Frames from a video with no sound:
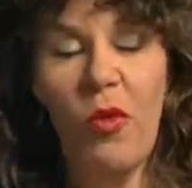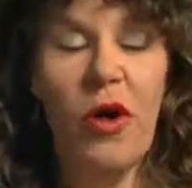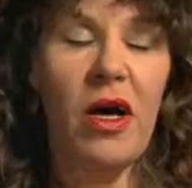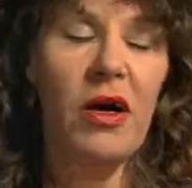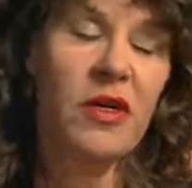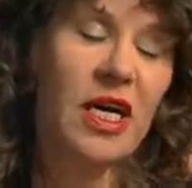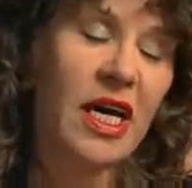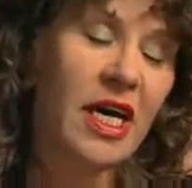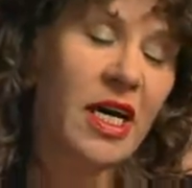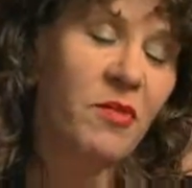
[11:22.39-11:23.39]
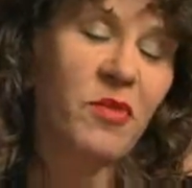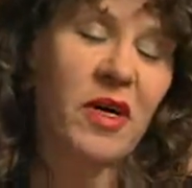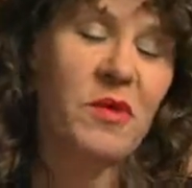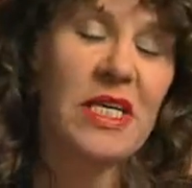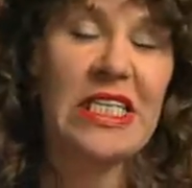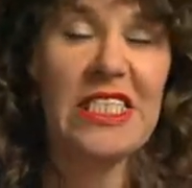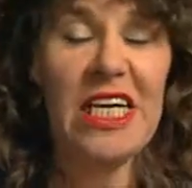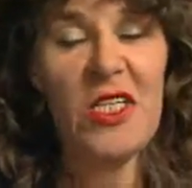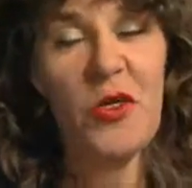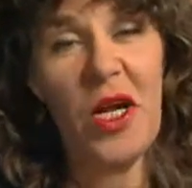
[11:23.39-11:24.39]
Well, okay, perhaps I
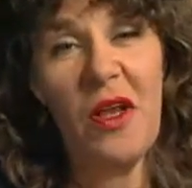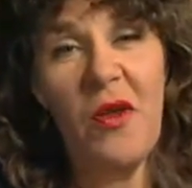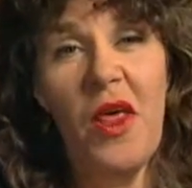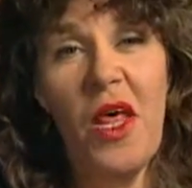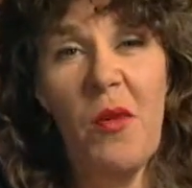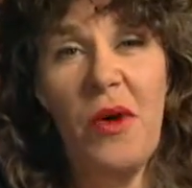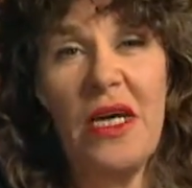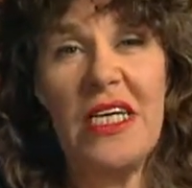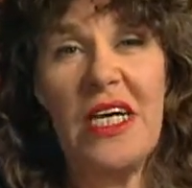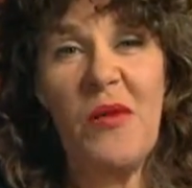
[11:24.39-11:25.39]
exaggerate, but